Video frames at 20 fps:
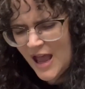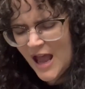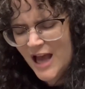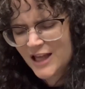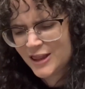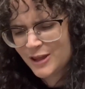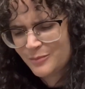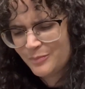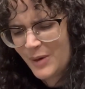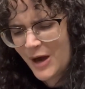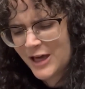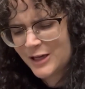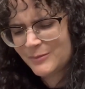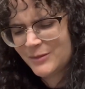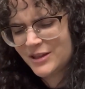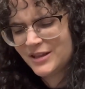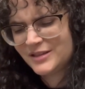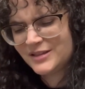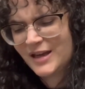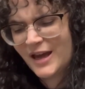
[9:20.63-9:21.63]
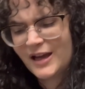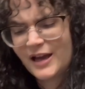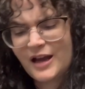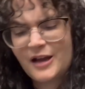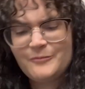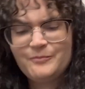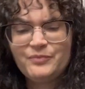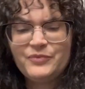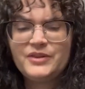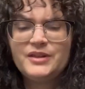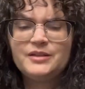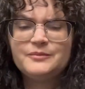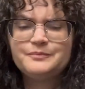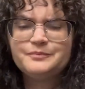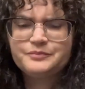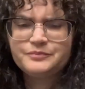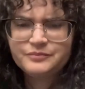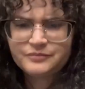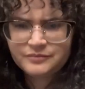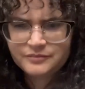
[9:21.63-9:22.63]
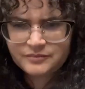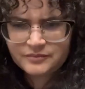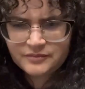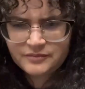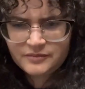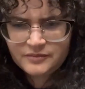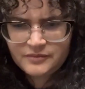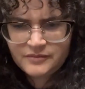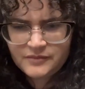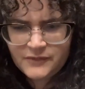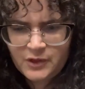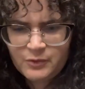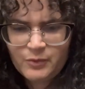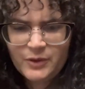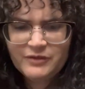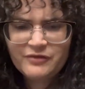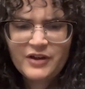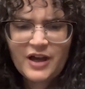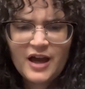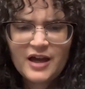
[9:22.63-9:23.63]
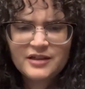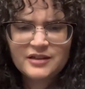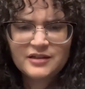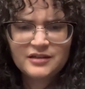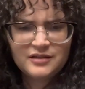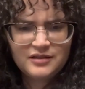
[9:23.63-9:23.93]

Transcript: At the bottom of the deck, we've got